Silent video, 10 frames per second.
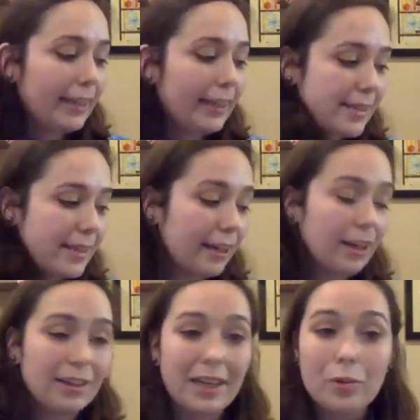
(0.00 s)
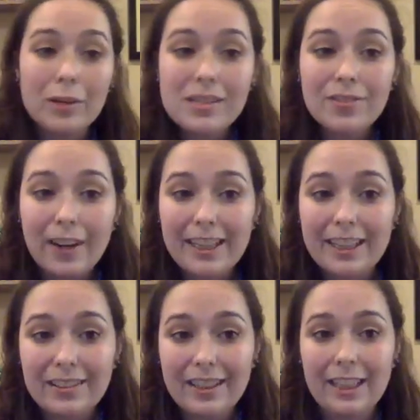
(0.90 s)
get stuck on, like, what's the
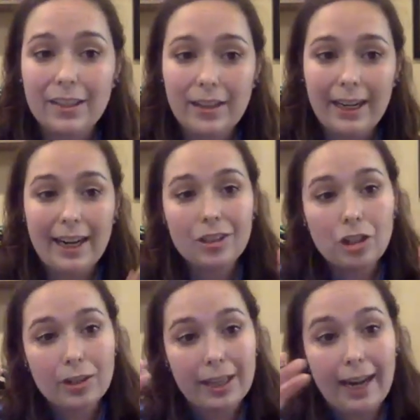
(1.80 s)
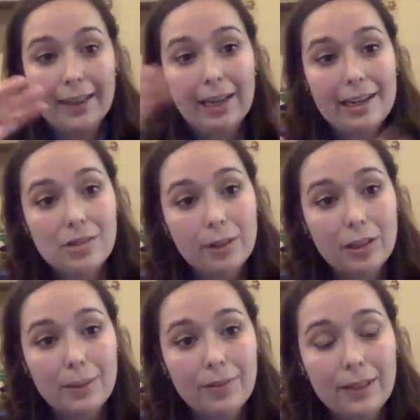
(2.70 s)
funniest thing here, and I kind of know the guidelines of what
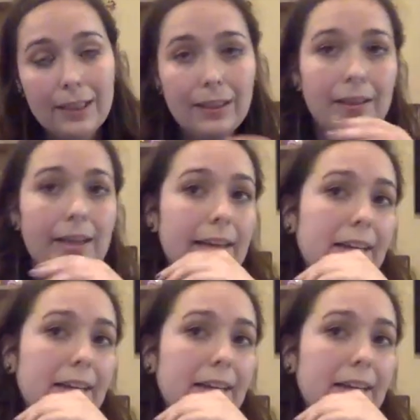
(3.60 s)
could be funny, like,